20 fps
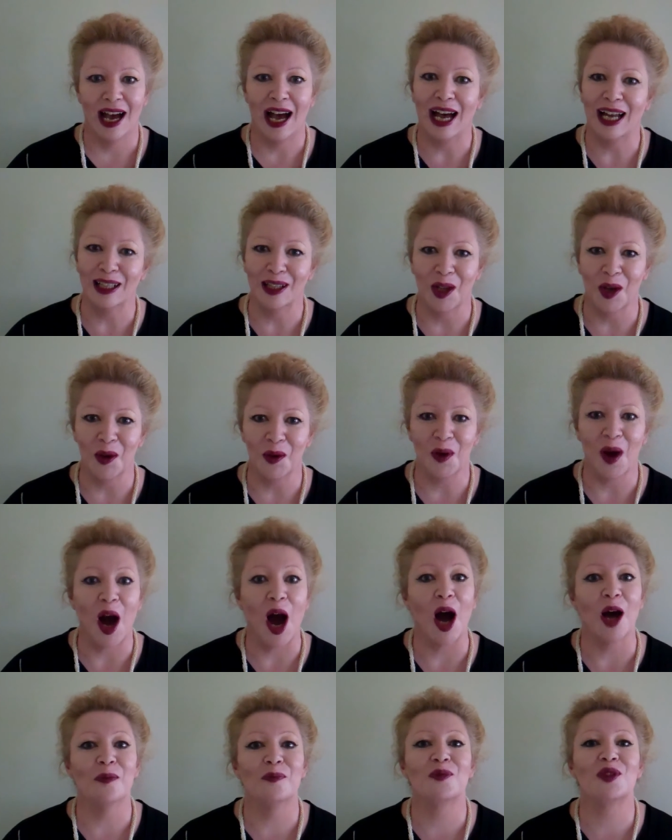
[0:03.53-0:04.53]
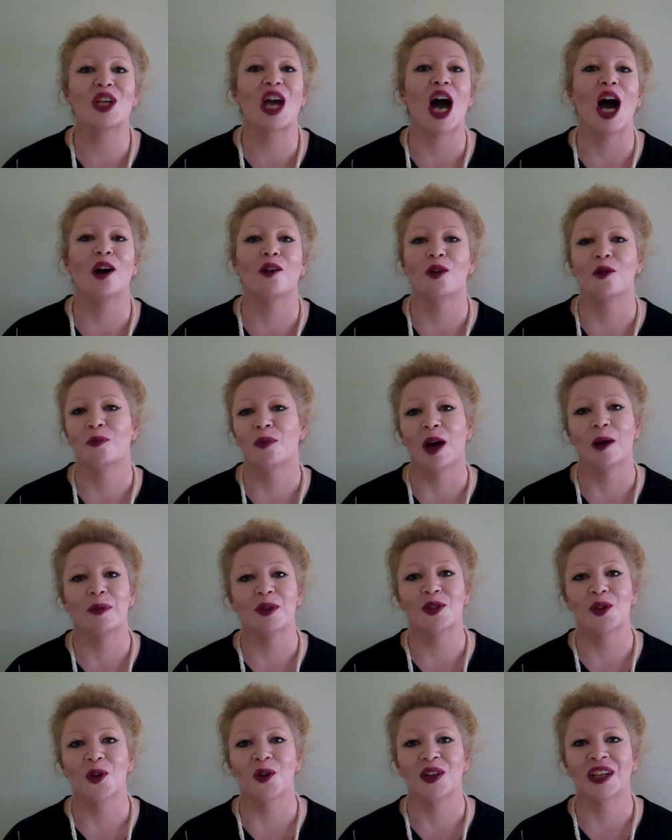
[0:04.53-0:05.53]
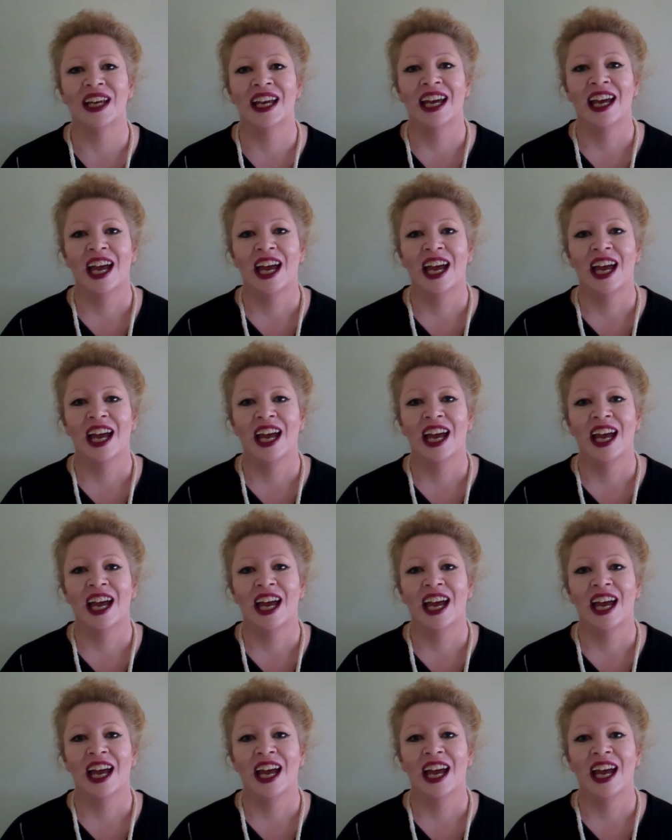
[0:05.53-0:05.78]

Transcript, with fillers: Hello, I'm Tara Brabazon,